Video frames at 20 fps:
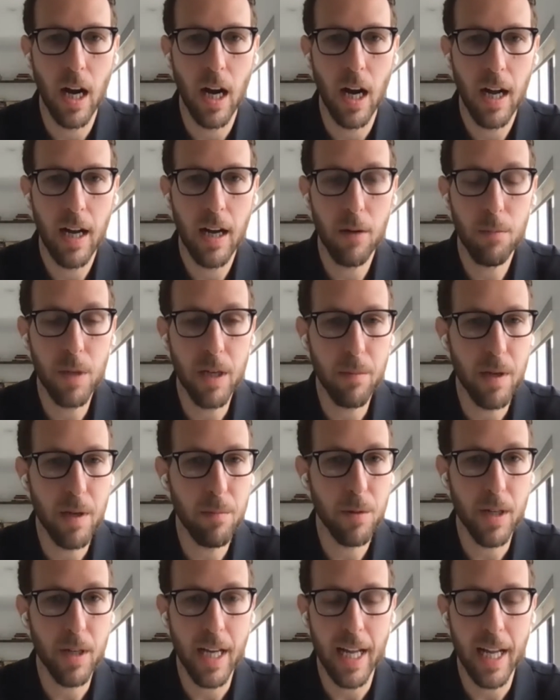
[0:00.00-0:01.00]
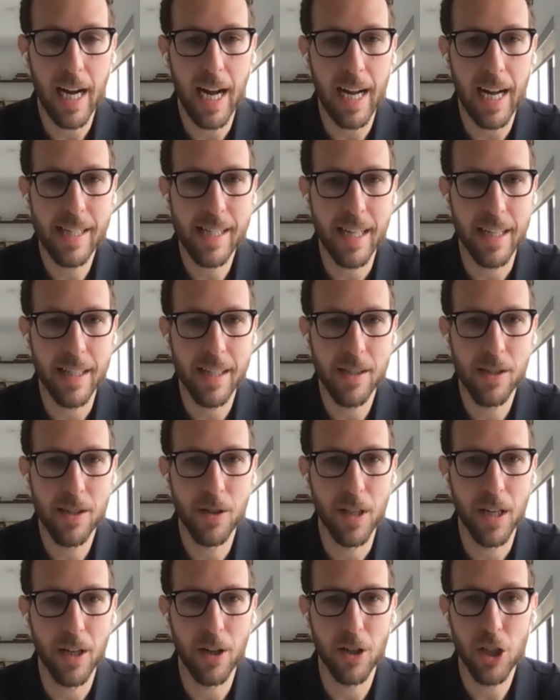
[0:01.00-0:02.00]
helping people get access
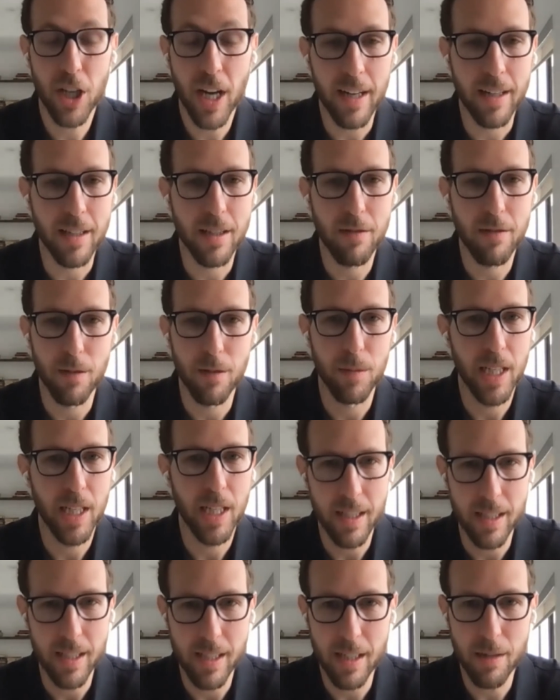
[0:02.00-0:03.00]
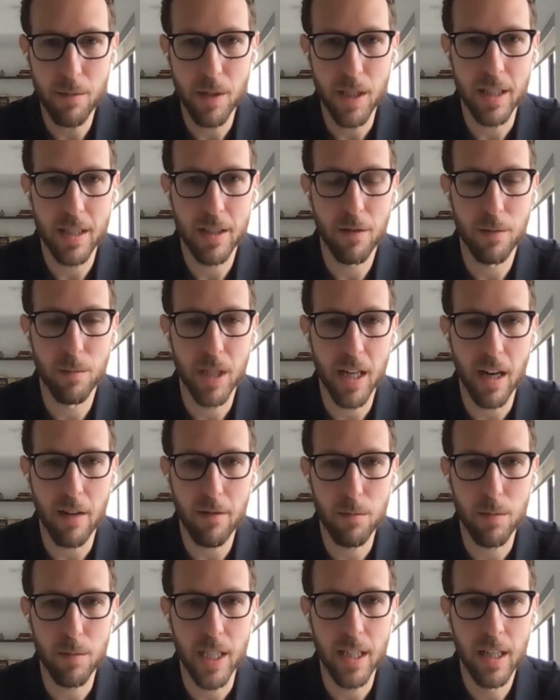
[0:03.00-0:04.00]
to their checks from like stimulus from the
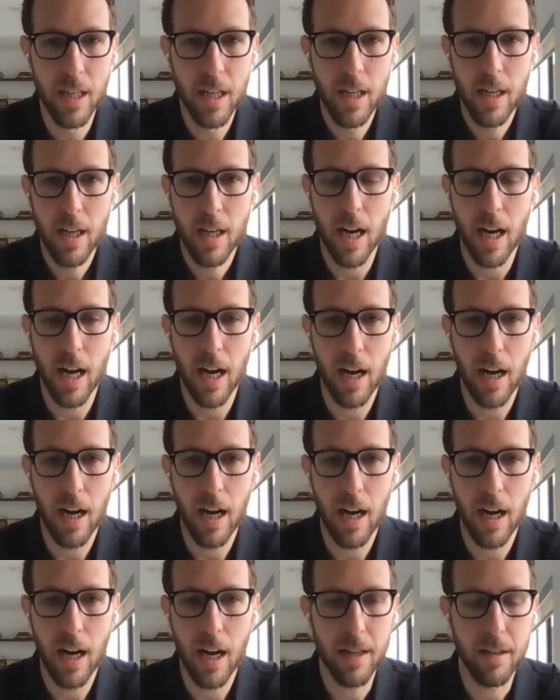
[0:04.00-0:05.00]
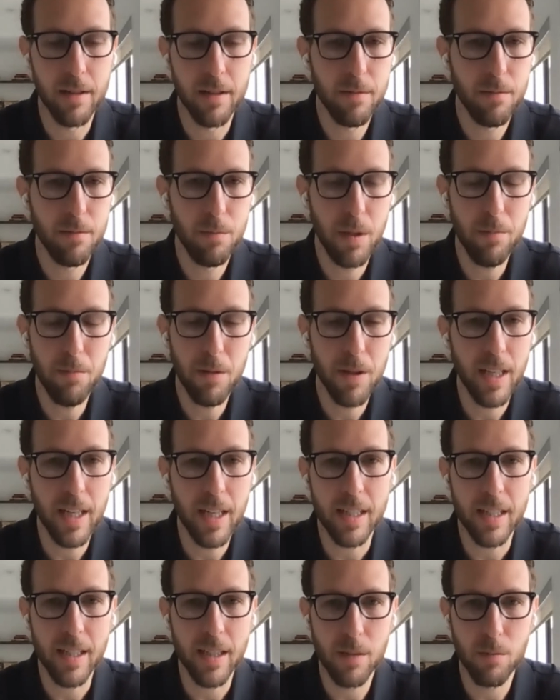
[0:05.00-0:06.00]
government. And people
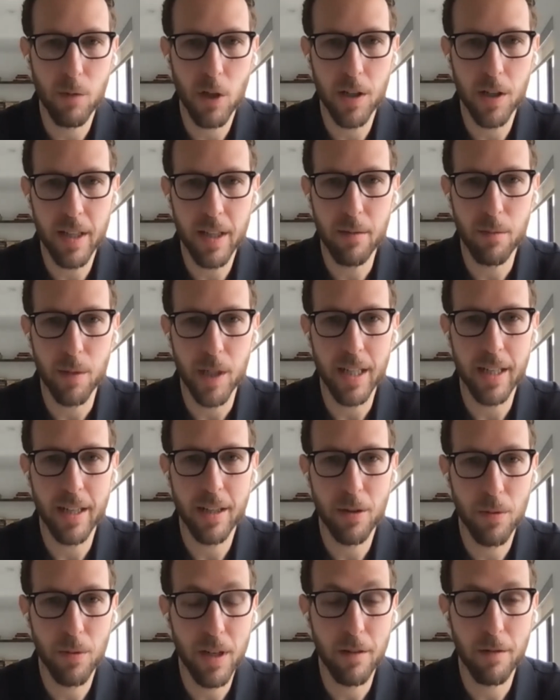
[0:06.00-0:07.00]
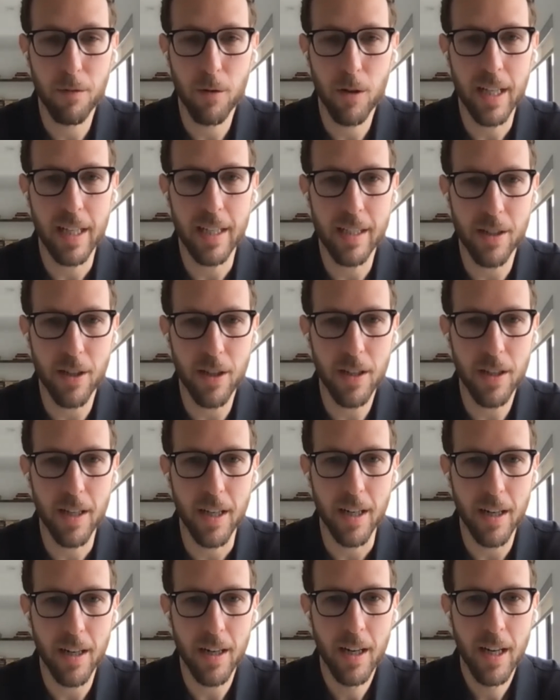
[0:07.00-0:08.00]
think it's a small thing, but like 3 or 4 days
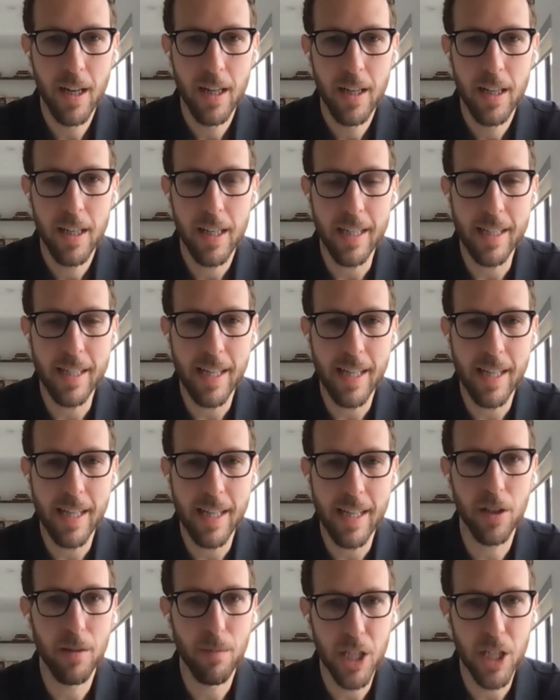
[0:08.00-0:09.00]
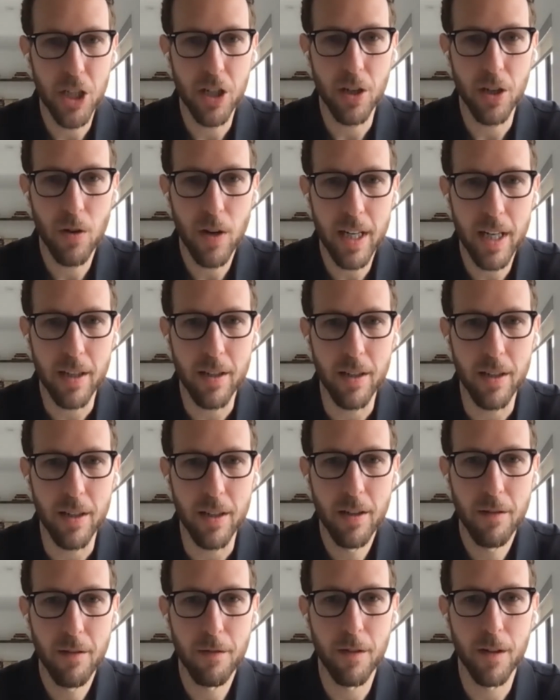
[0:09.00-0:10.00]
earlier is actually mission critical
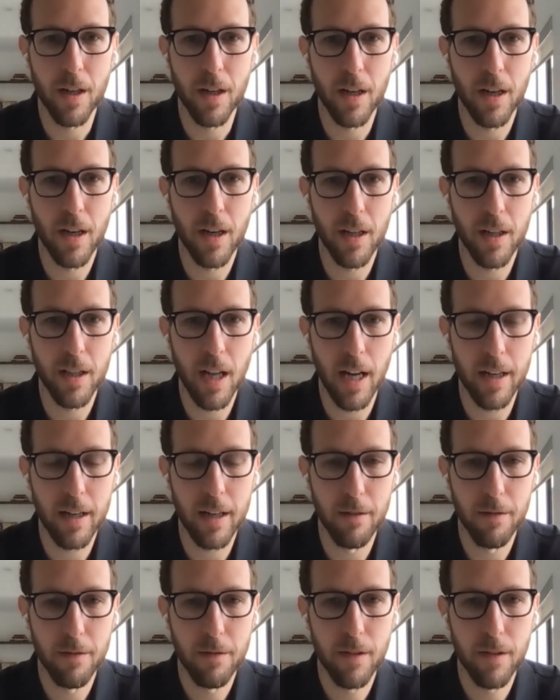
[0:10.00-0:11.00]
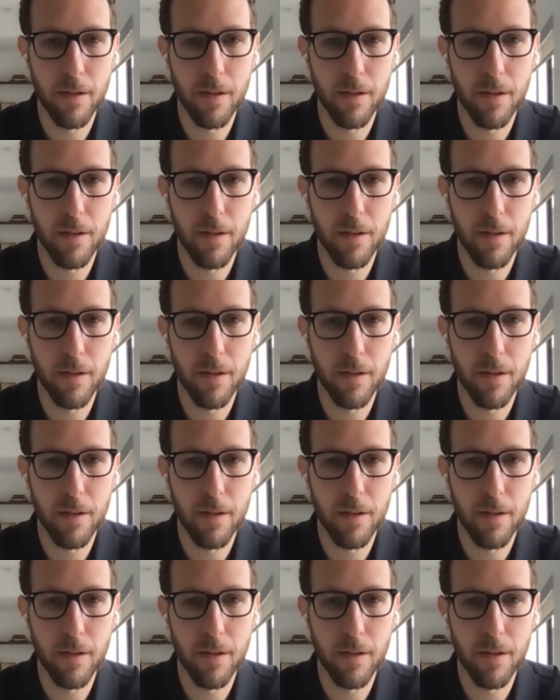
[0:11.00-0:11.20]
for a lot of